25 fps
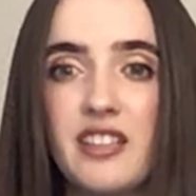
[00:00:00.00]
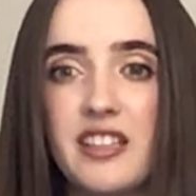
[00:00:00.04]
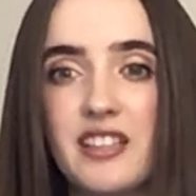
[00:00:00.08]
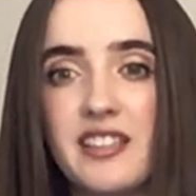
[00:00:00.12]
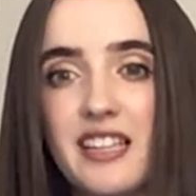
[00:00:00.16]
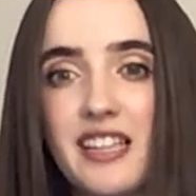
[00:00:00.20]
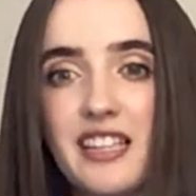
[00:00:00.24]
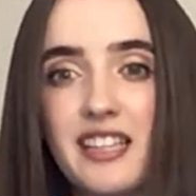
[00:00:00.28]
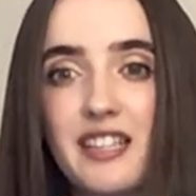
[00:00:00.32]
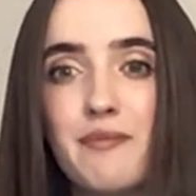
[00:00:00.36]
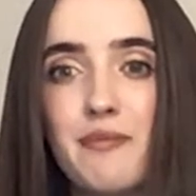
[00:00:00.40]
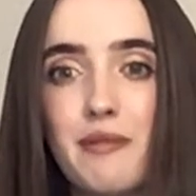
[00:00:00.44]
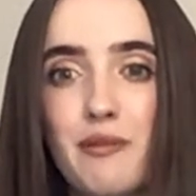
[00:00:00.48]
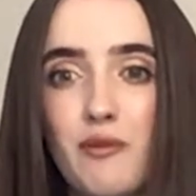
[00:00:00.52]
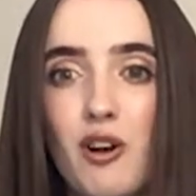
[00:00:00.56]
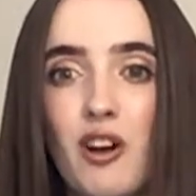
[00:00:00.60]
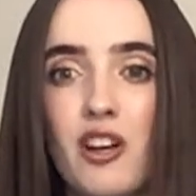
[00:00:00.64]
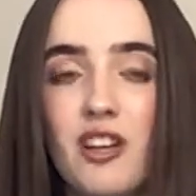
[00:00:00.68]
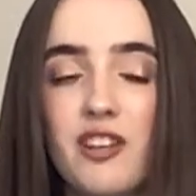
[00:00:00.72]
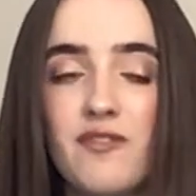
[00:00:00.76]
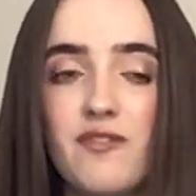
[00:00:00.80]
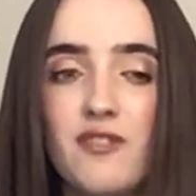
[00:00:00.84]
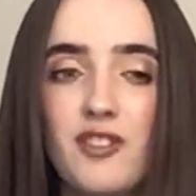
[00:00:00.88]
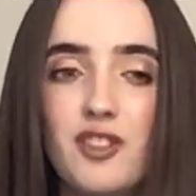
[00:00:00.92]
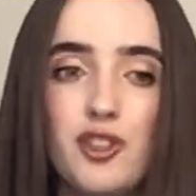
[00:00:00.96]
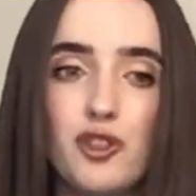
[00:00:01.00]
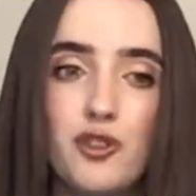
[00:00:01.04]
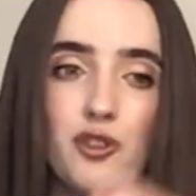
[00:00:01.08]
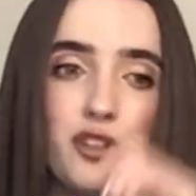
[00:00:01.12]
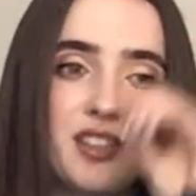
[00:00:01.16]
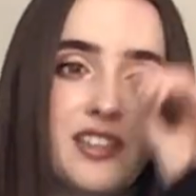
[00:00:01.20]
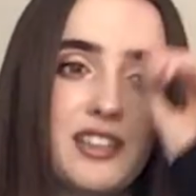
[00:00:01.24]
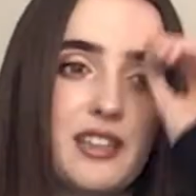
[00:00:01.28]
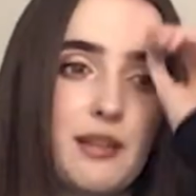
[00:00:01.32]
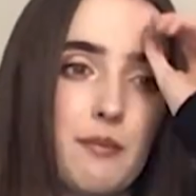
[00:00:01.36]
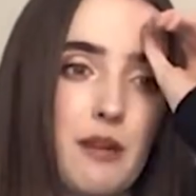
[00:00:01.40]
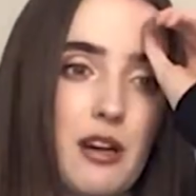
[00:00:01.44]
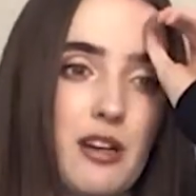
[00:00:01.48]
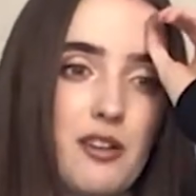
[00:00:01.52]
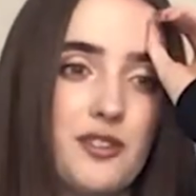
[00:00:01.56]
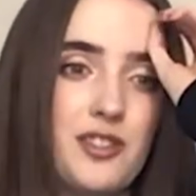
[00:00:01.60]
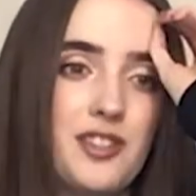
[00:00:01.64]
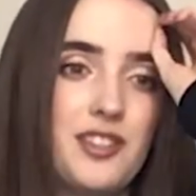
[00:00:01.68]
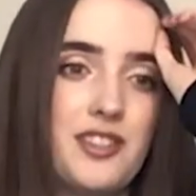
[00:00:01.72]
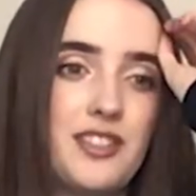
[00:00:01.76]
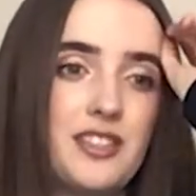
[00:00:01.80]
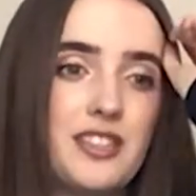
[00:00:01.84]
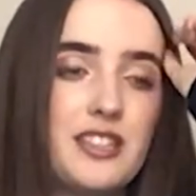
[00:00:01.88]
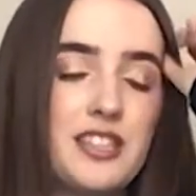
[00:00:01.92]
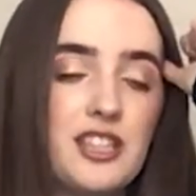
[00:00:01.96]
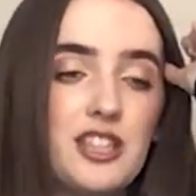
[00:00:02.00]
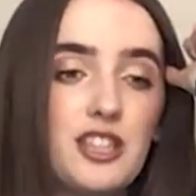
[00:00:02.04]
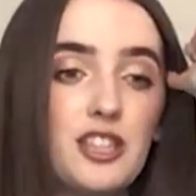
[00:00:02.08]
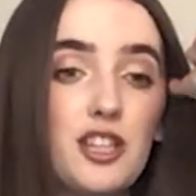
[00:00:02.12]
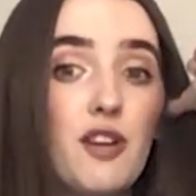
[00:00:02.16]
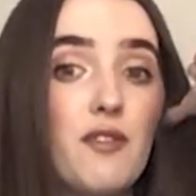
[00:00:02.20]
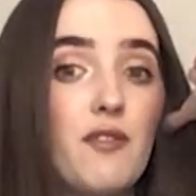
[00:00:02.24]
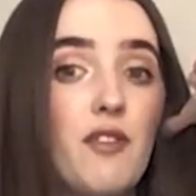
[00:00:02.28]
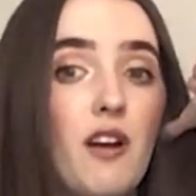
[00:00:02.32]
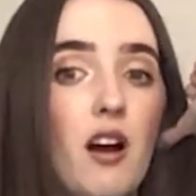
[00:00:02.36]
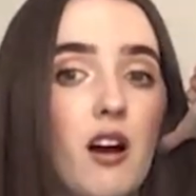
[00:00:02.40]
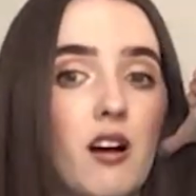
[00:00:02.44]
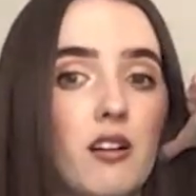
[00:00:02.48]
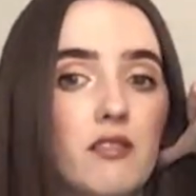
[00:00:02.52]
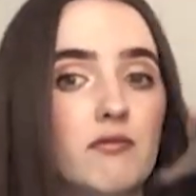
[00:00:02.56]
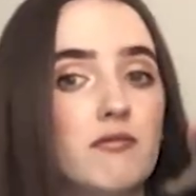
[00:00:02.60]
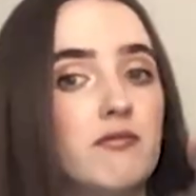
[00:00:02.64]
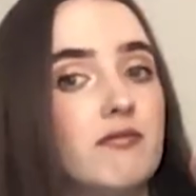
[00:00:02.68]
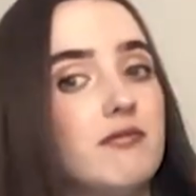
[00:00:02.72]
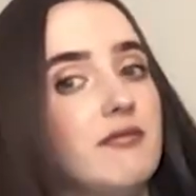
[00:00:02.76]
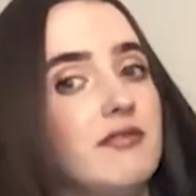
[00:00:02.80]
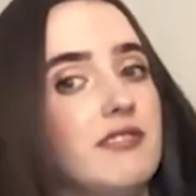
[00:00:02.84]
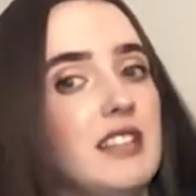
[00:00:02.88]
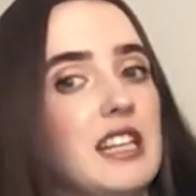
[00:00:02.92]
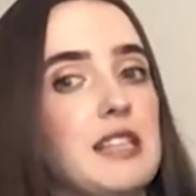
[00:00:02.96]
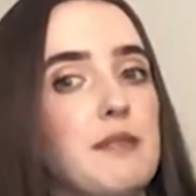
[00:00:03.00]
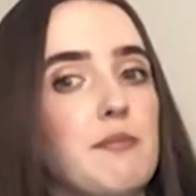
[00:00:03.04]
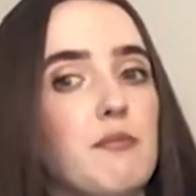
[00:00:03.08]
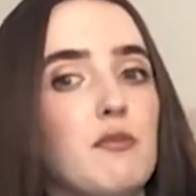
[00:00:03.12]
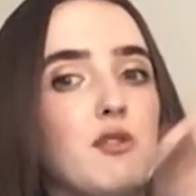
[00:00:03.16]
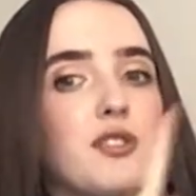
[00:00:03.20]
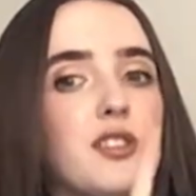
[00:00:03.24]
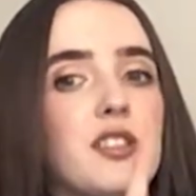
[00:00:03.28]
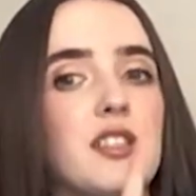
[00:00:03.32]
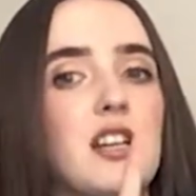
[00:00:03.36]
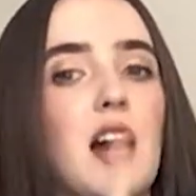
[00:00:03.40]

is tends to be what I have enjoyed the most so far. There's more to